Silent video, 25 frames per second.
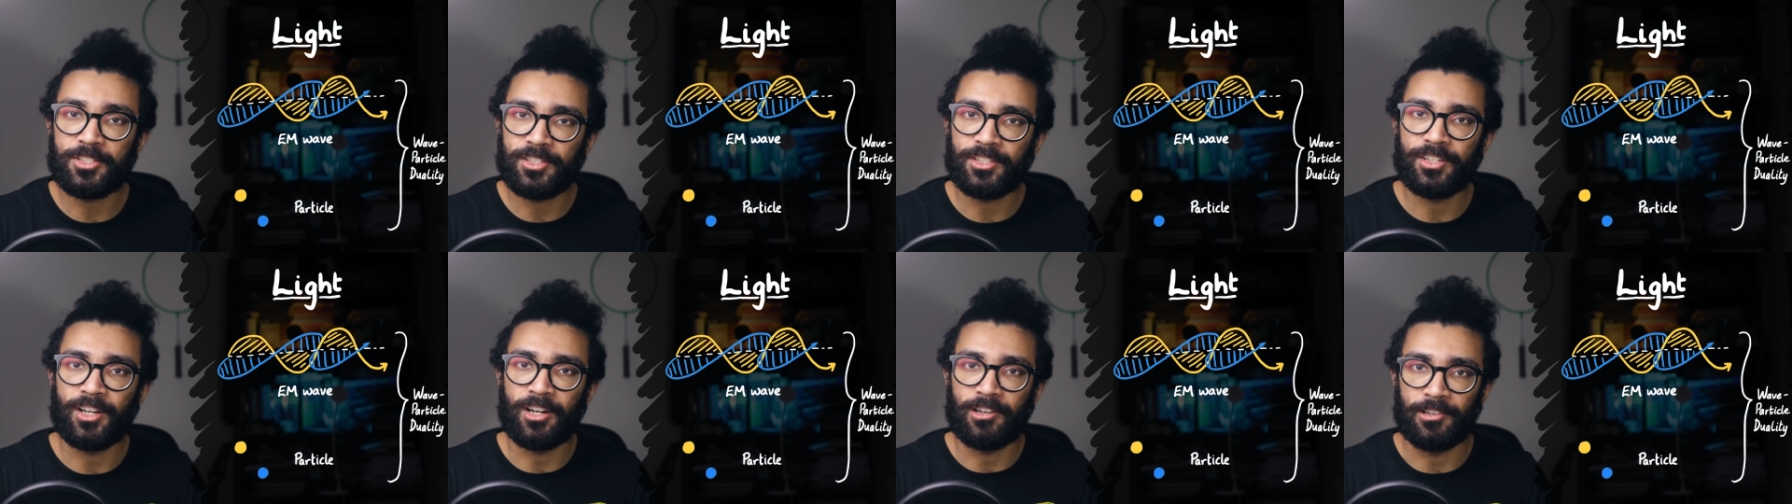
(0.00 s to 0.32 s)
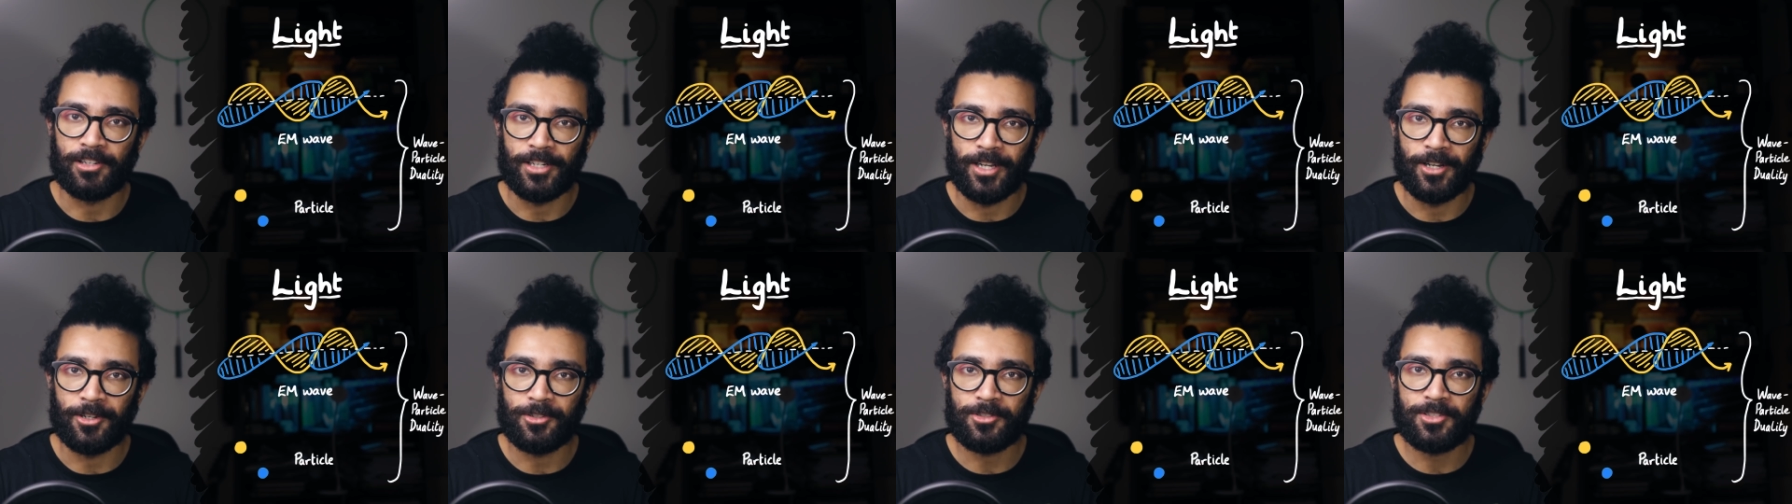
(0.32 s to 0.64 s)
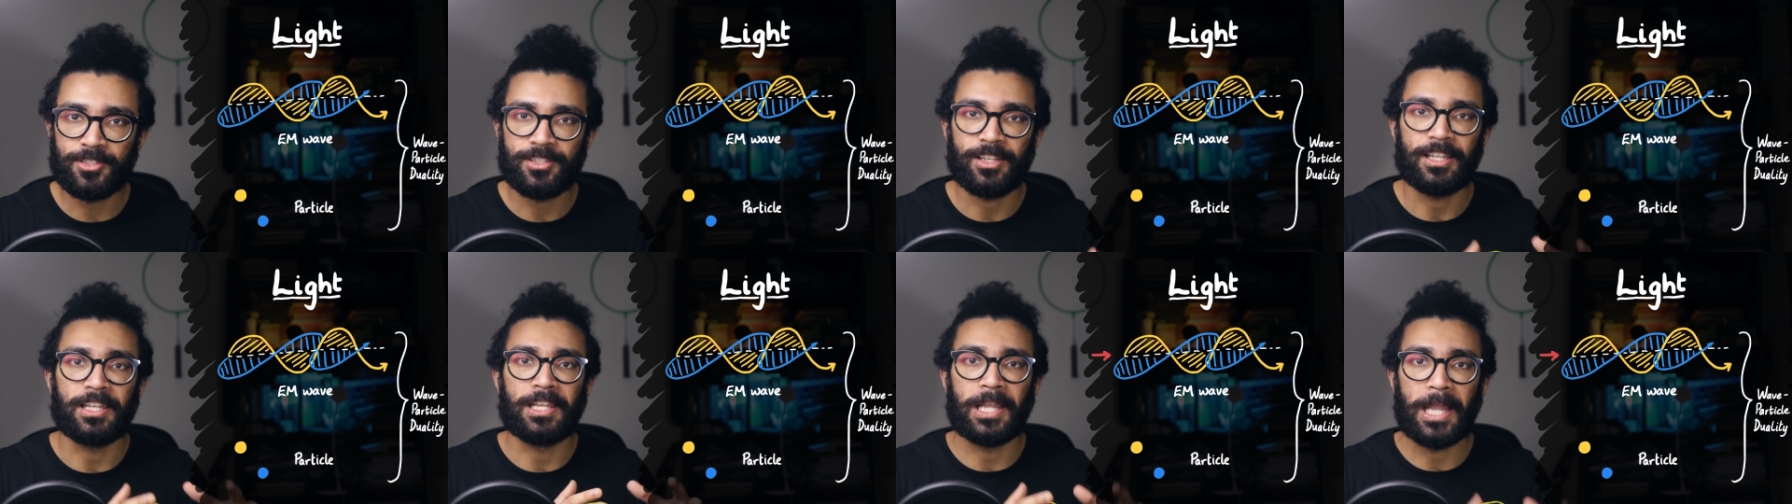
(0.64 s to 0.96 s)

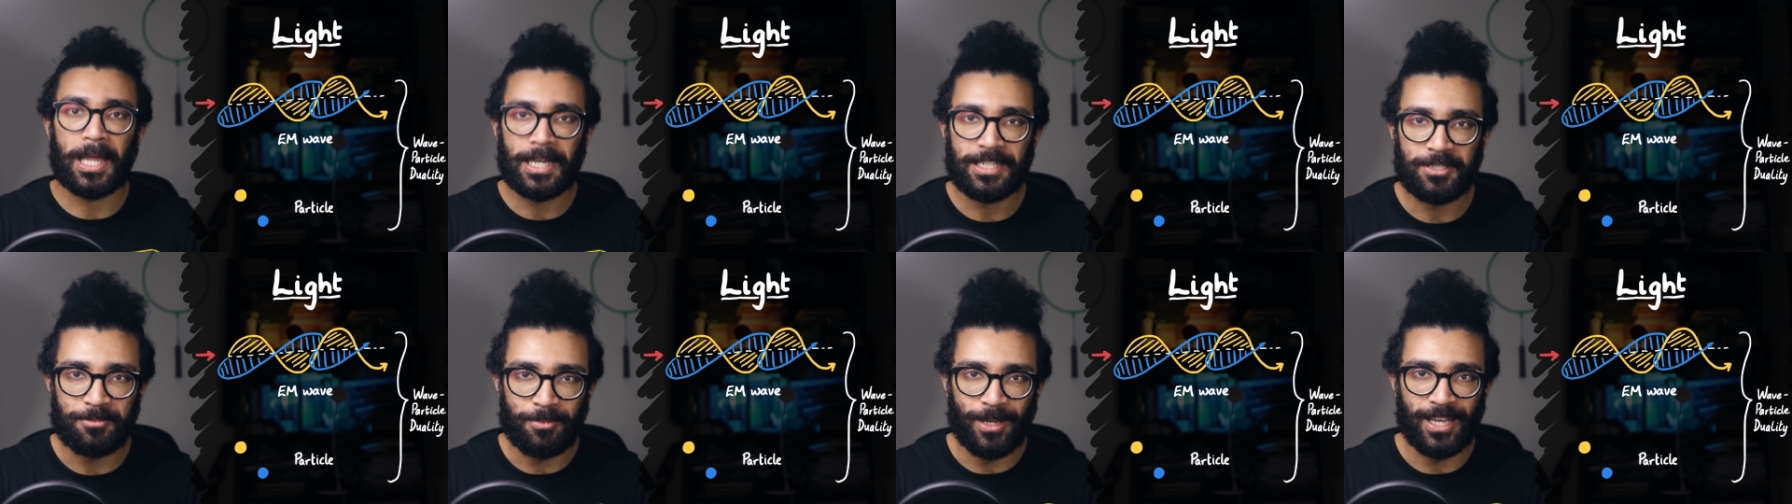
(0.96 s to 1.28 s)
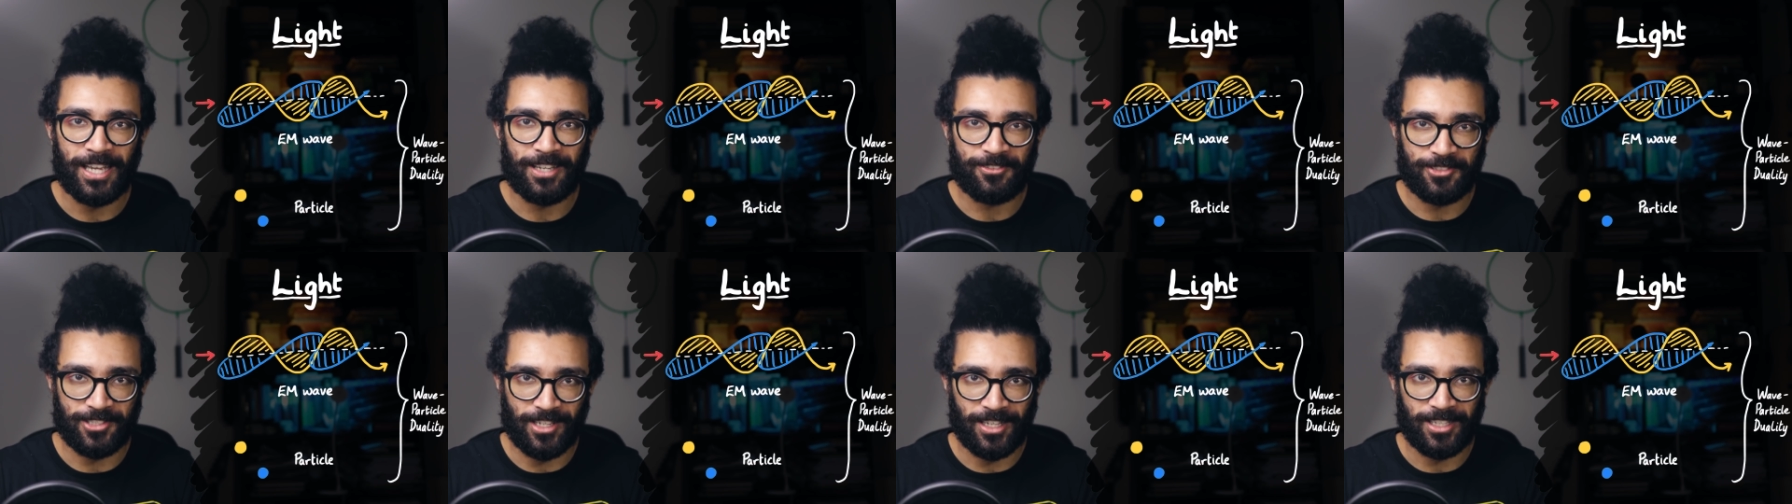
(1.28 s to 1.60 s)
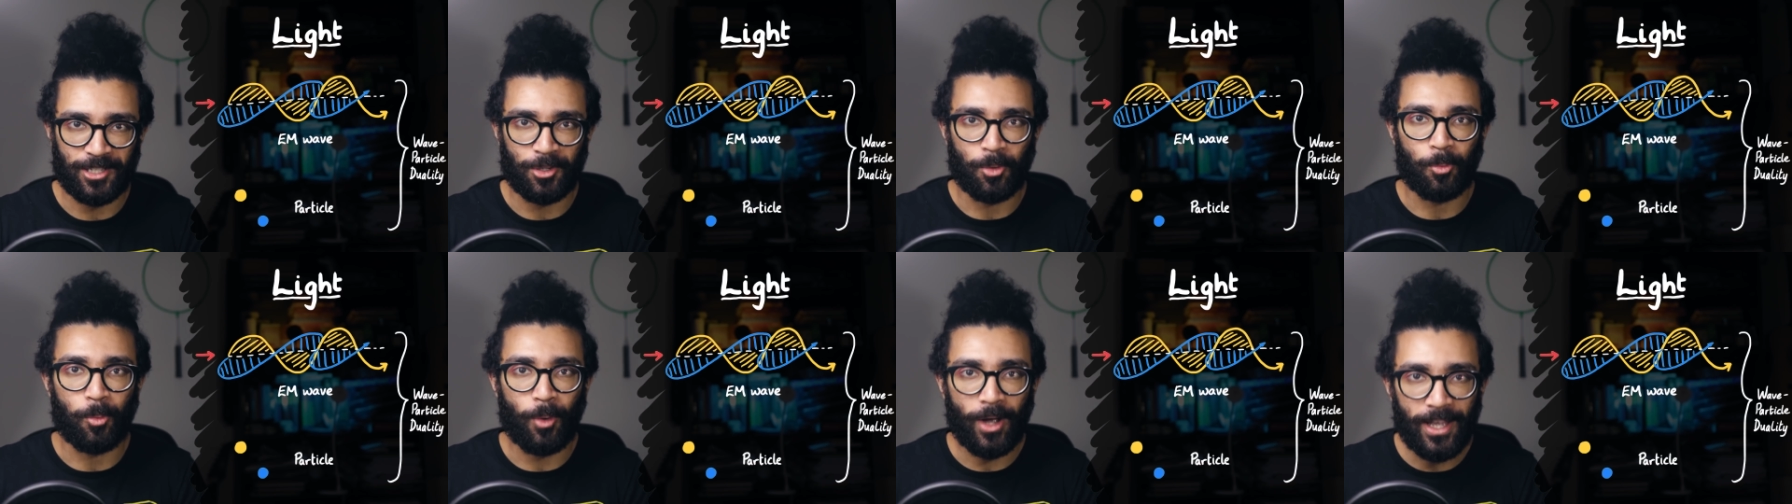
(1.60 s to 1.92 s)
scenarios, light behaves
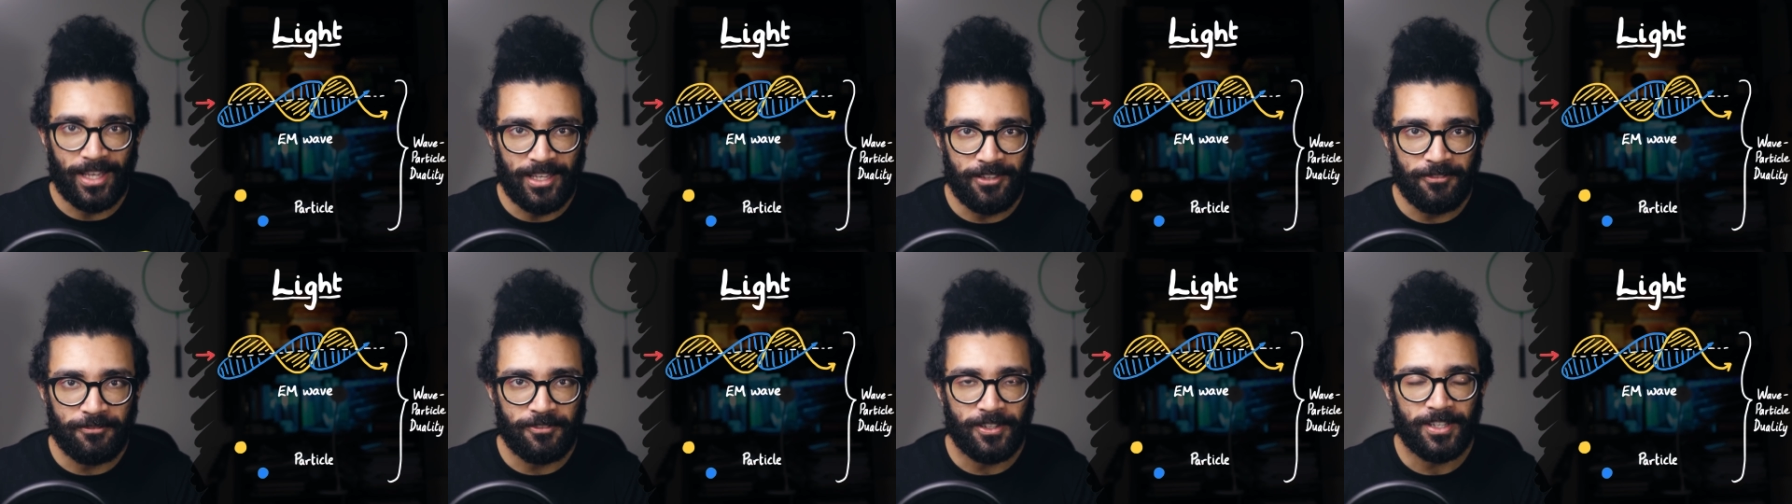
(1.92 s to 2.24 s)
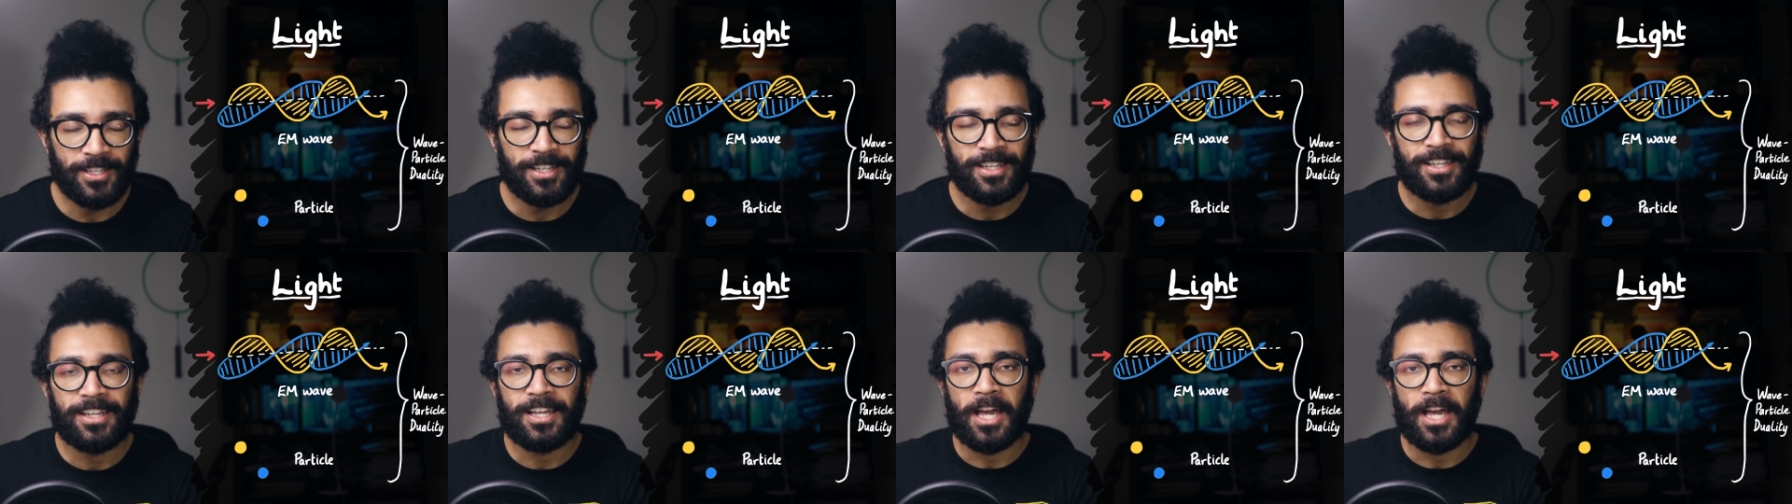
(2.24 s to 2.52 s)
like a wave,